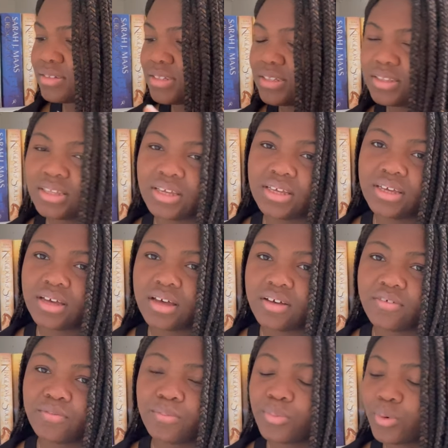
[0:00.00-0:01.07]
the thing
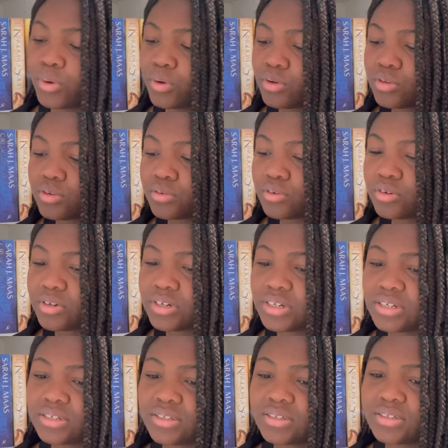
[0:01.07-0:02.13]
of
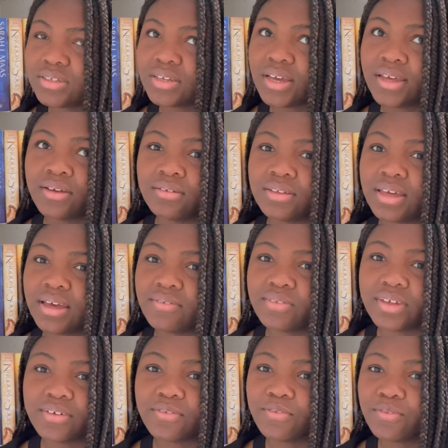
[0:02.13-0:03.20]
Polaroids. I only have
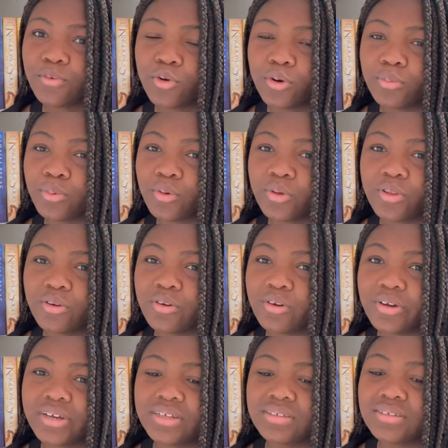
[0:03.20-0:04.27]
like four
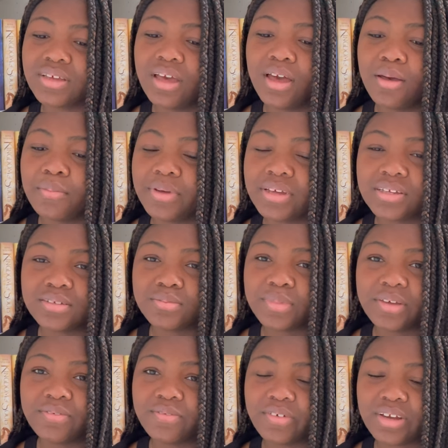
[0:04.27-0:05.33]
Polaroids because my
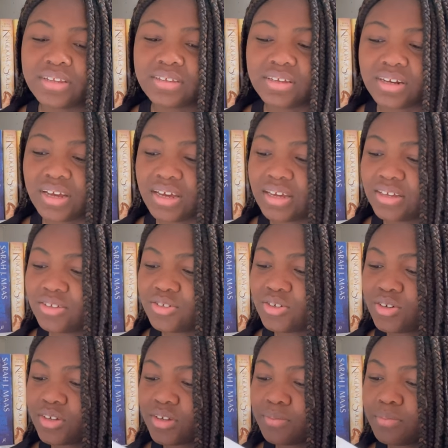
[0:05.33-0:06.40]
friend and I
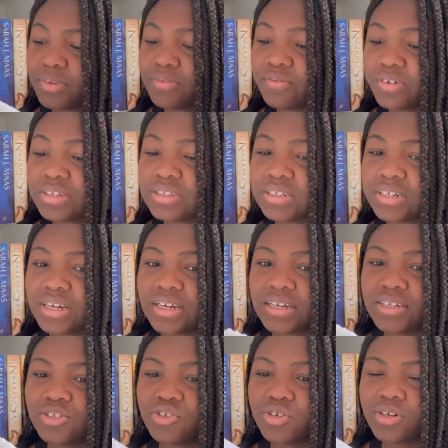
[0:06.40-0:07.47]
took my friends and
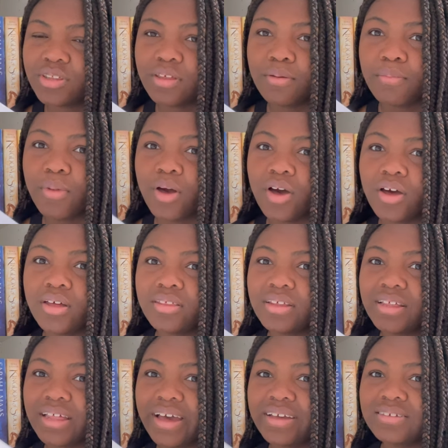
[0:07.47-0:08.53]
I took them on the
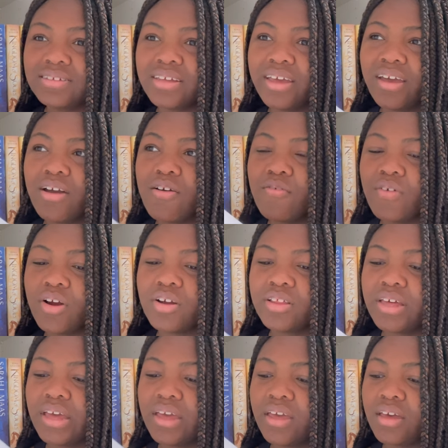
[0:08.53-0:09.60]
last day of our
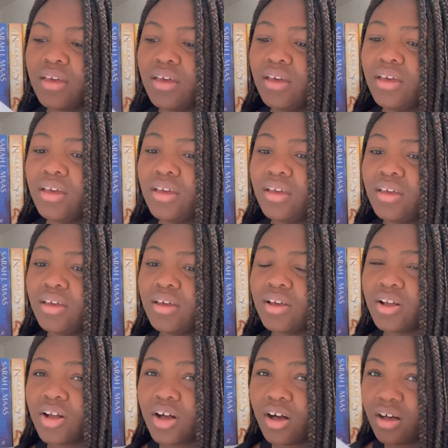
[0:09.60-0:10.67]
like
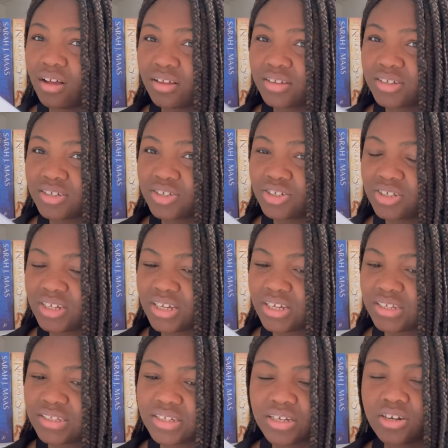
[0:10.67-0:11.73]
college days, like